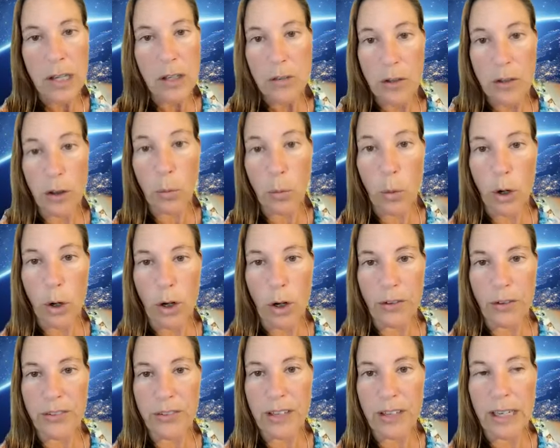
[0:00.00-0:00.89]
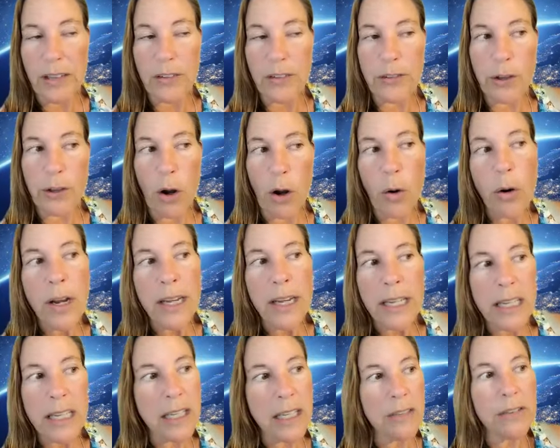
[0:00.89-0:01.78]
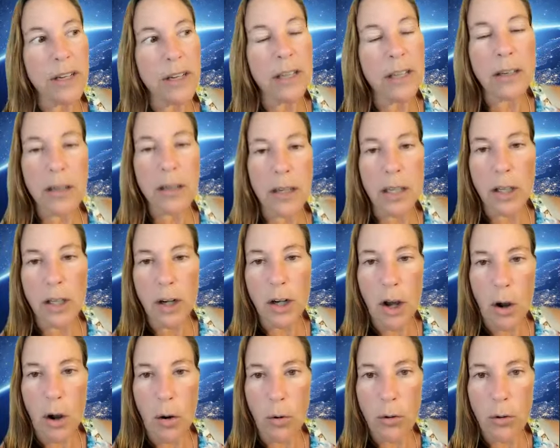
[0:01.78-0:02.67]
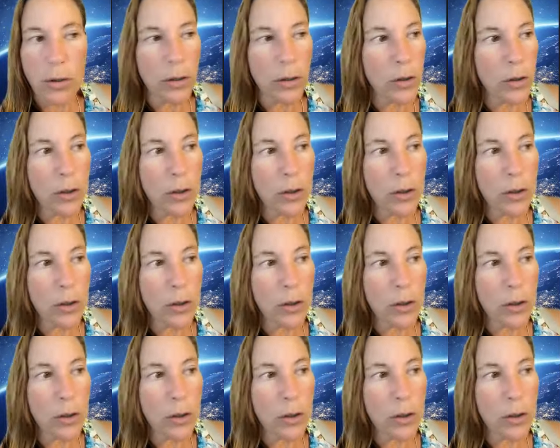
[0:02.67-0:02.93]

to the world and so even you know